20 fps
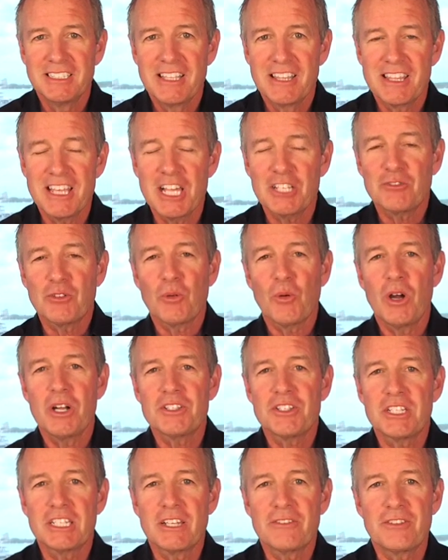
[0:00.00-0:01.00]
Thanks for
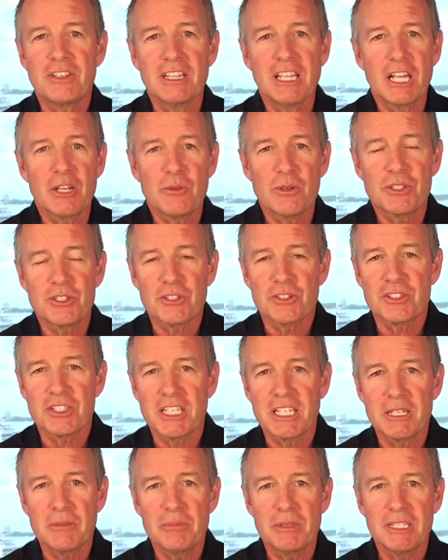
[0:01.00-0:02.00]
watching. If you like what you're
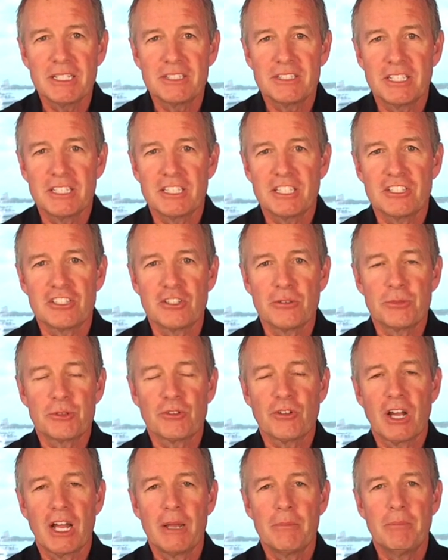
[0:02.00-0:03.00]
seeing, please hit the
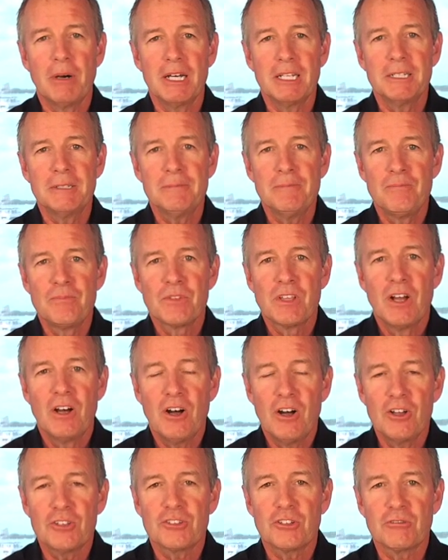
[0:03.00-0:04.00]
subscribe button.
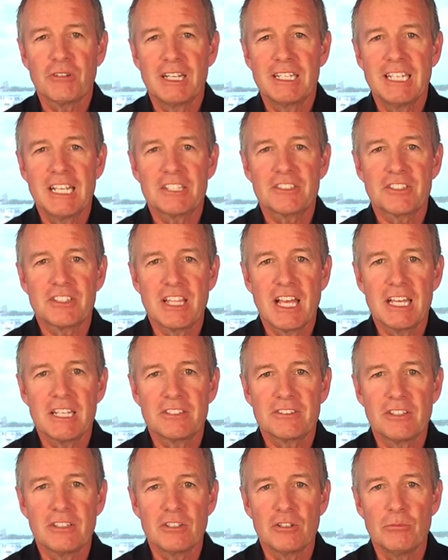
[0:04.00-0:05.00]
Also, right next to that
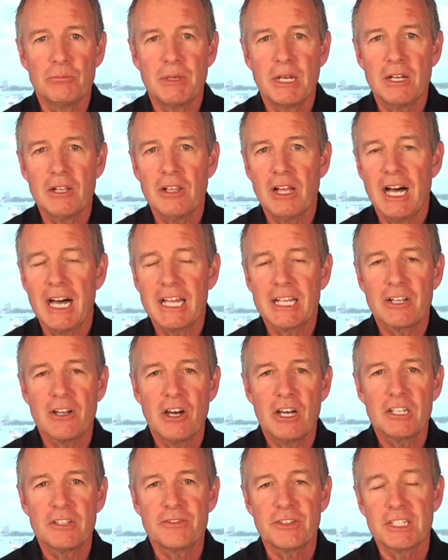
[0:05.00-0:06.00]
is a little bell
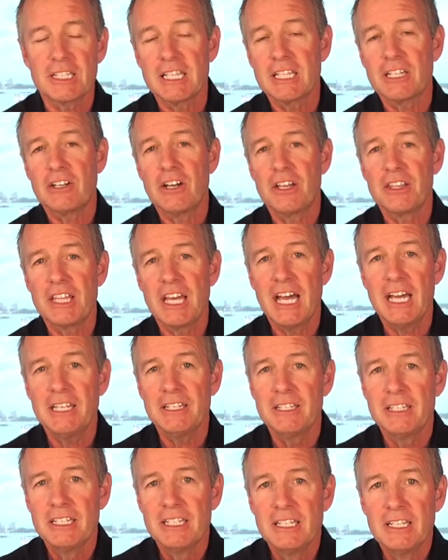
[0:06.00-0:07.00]
icon. If you click on
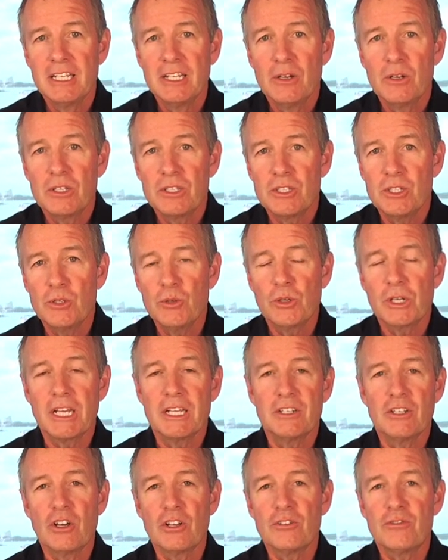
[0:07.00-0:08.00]
that, you will get
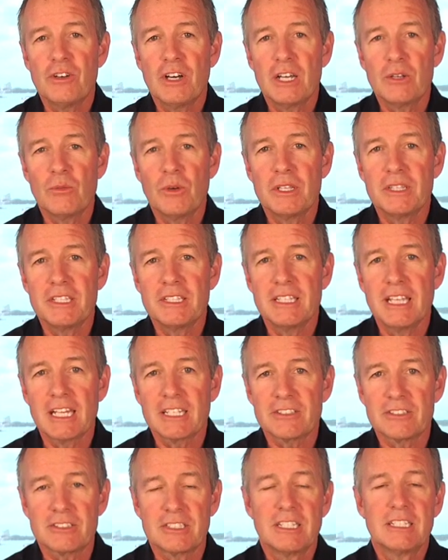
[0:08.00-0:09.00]
notified when the
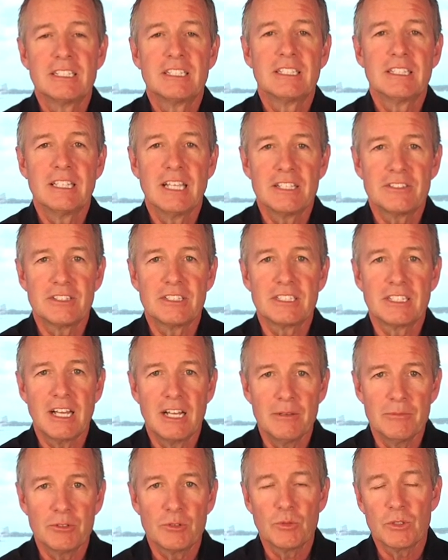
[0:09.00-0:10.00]
next lesson
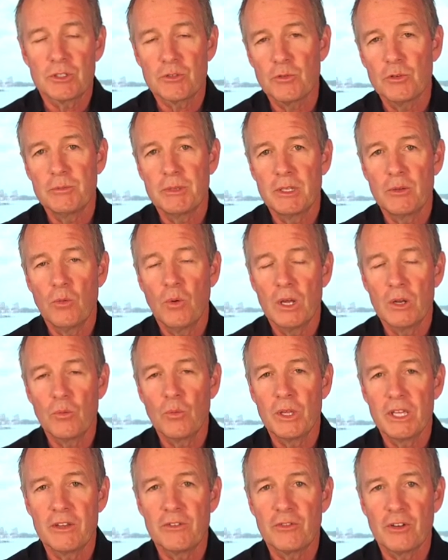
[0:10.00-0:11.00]
comes, which will be 1
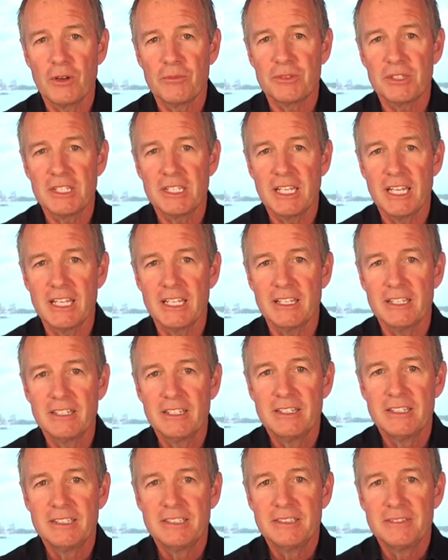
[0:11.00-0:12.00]
week from today.
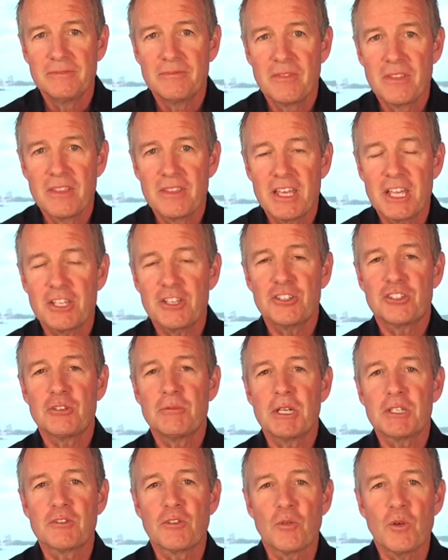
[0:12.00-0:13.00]
Thank you so
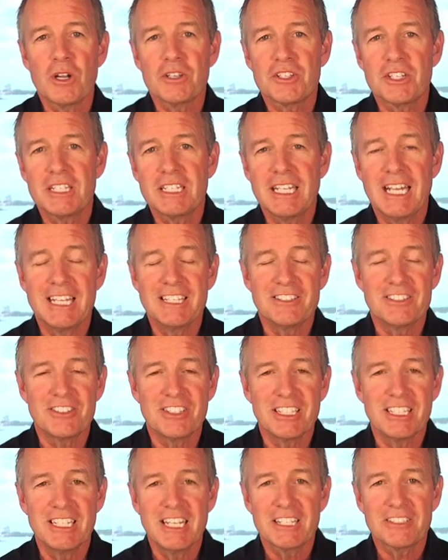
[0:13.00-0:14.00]
much for watching, and
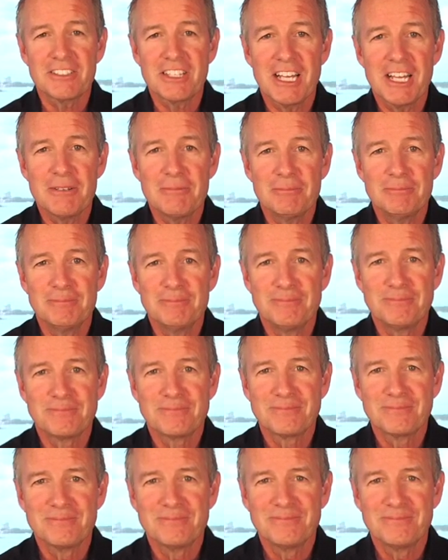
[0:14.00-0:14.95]
see you next time.